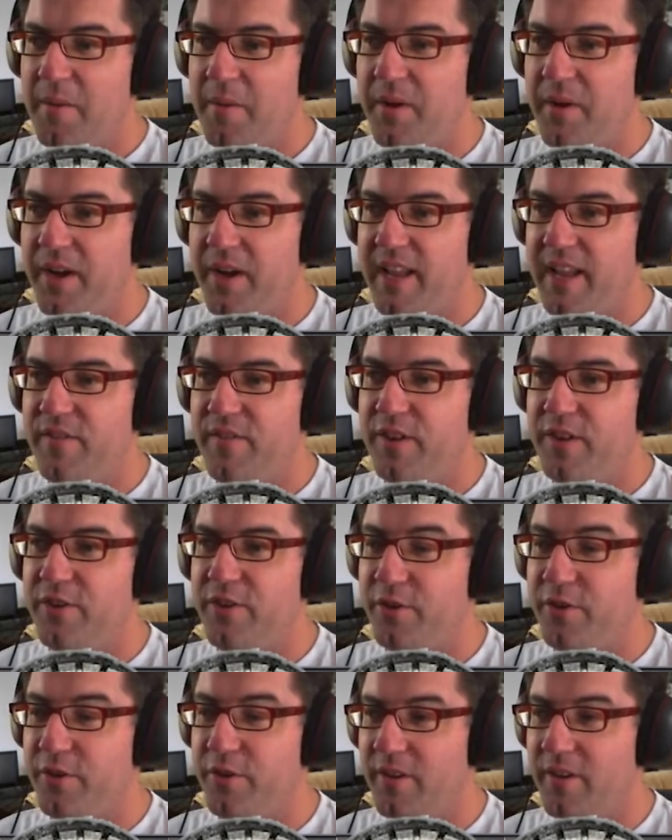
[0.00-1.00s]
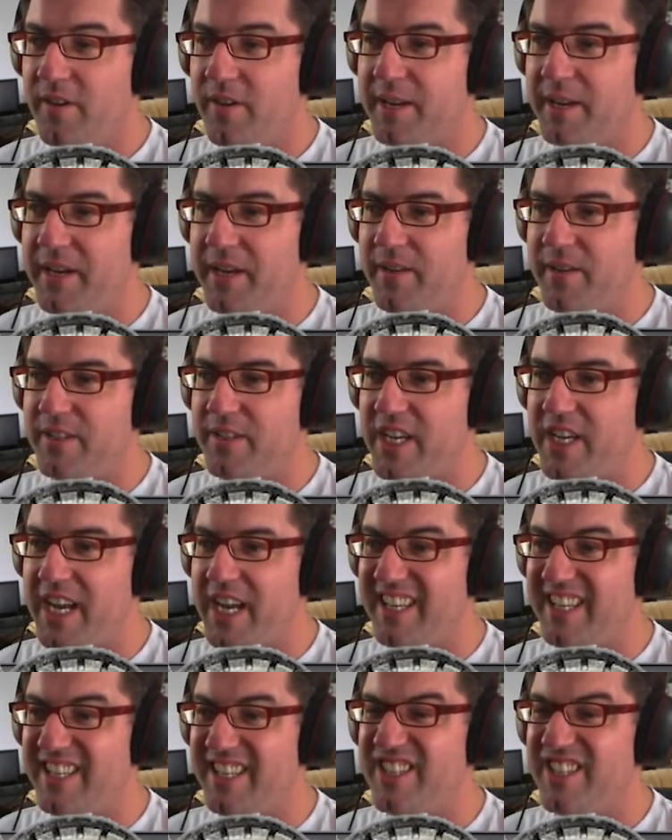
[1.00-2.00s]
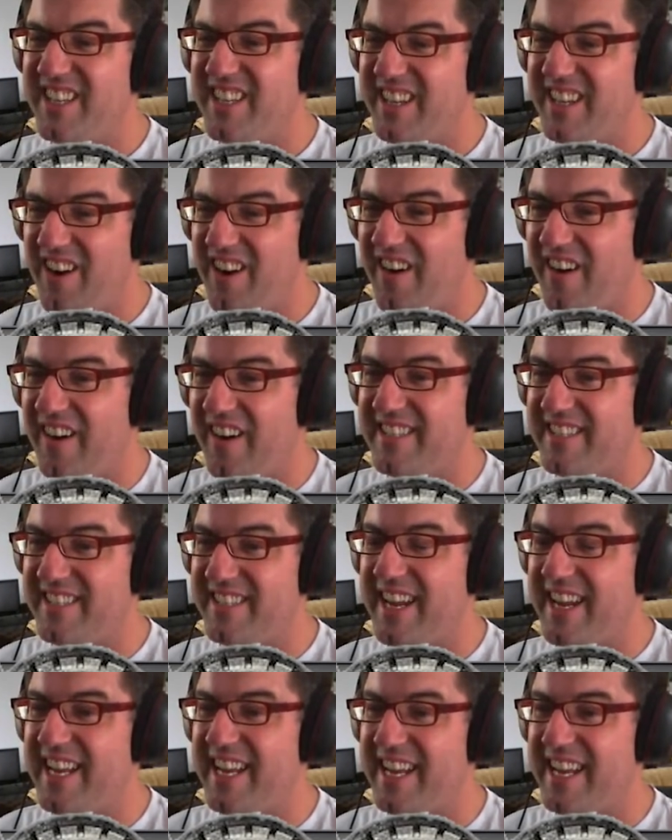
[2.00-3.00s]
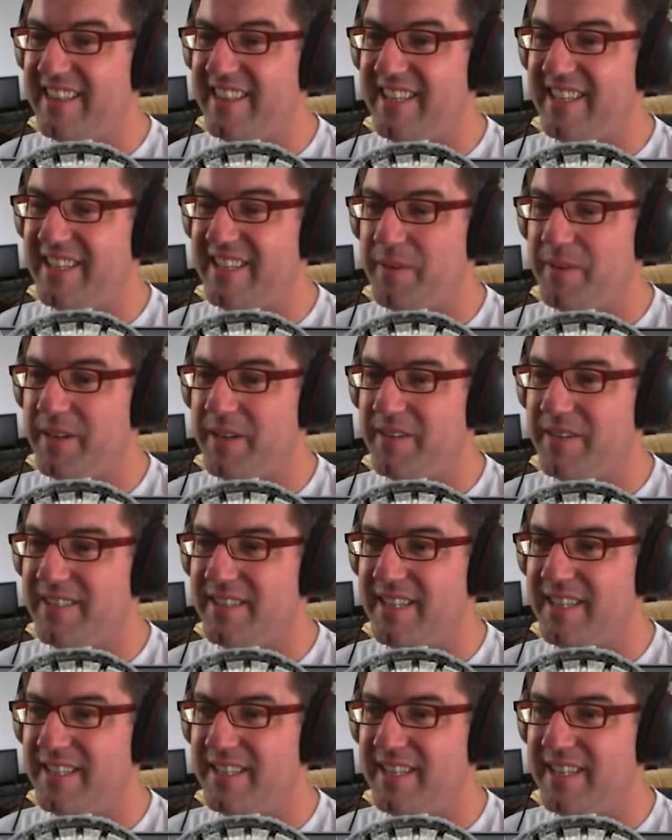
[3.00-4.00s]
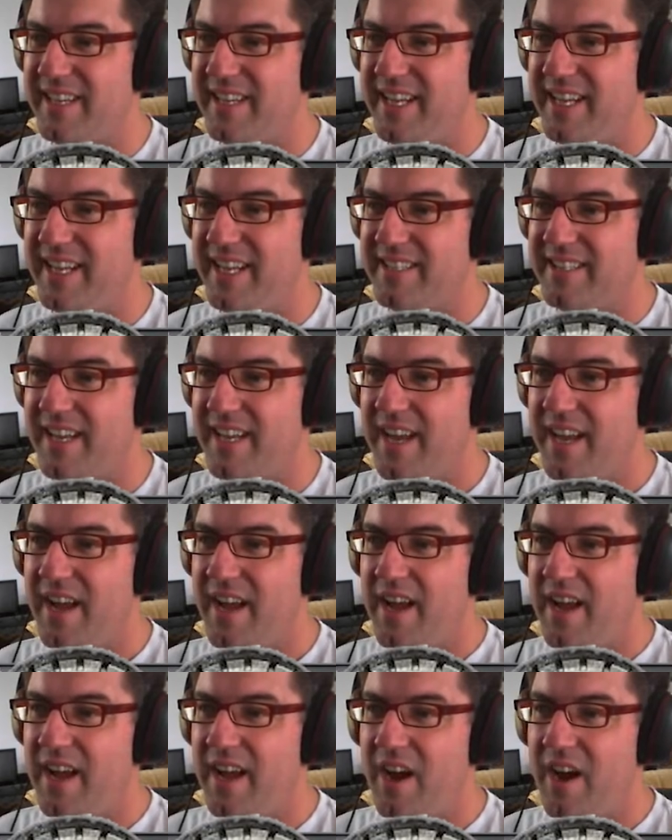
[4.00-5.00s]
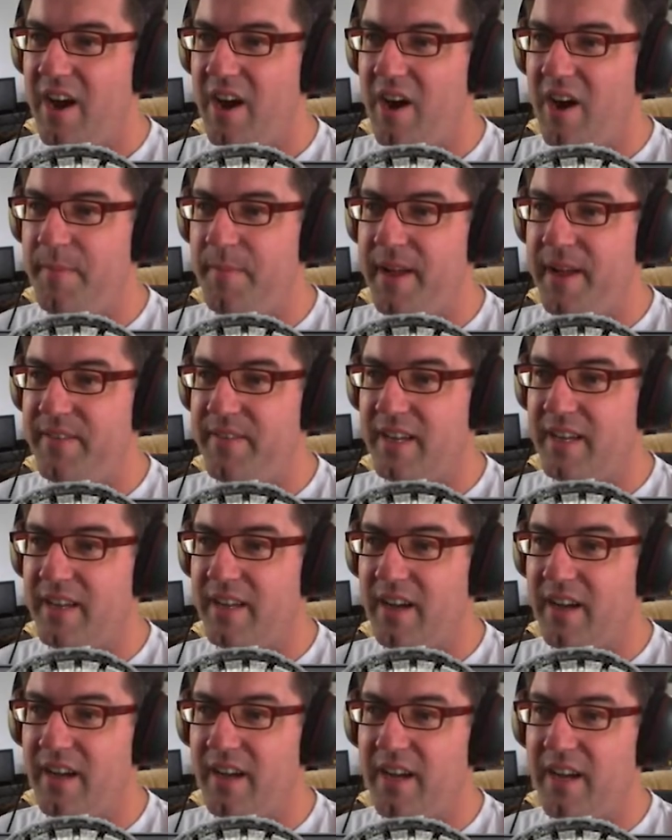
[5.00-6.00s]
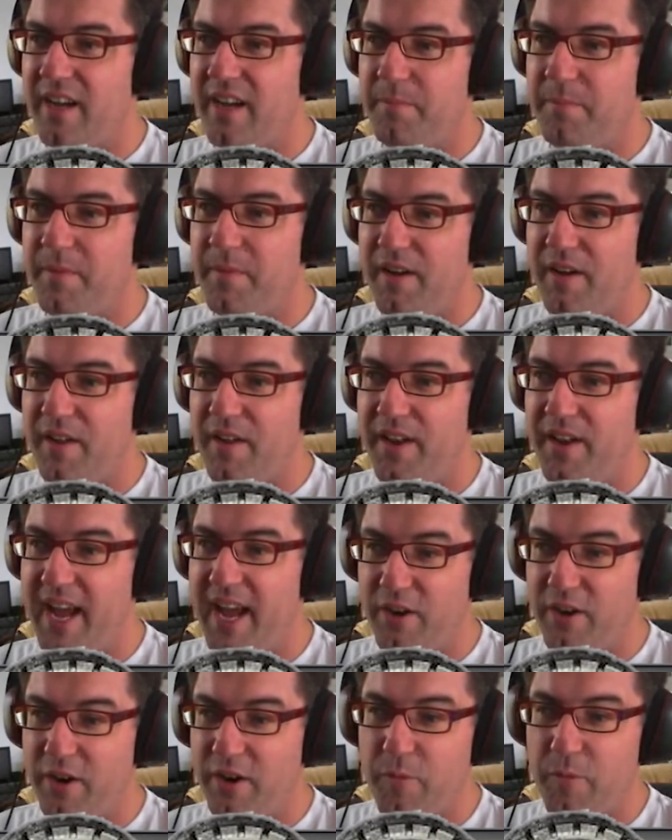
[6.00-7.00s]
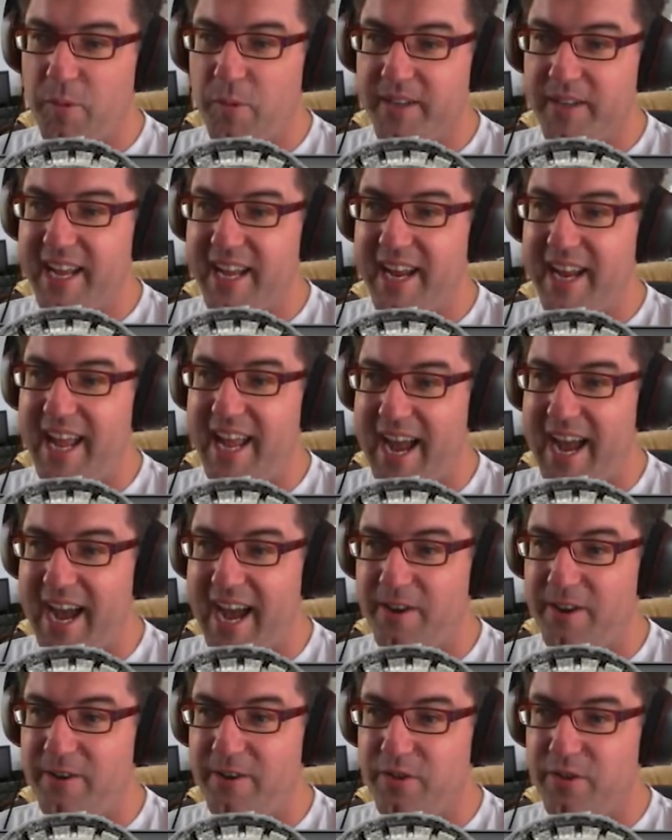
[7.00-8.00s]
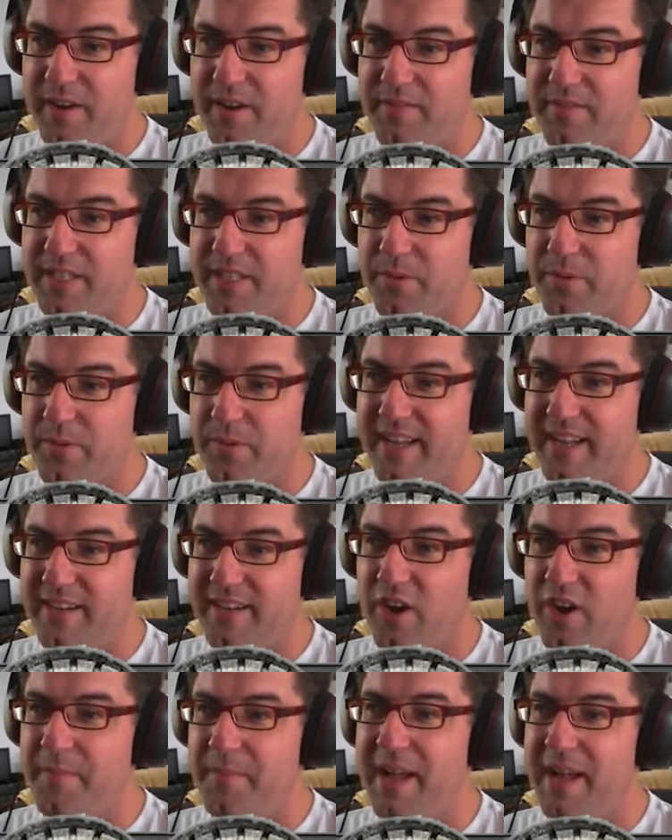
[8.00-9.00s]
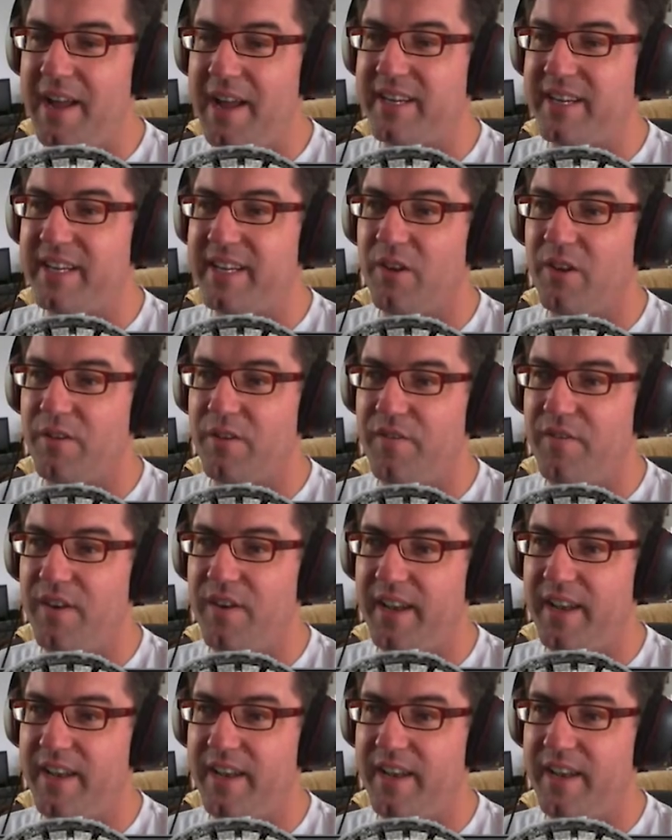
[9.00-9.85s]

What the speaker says: But if you do like a bit of a challenge, I'd say get this, because this is, I'm having a, now that I've worked out how to drive this around, I'm having a lot of fun.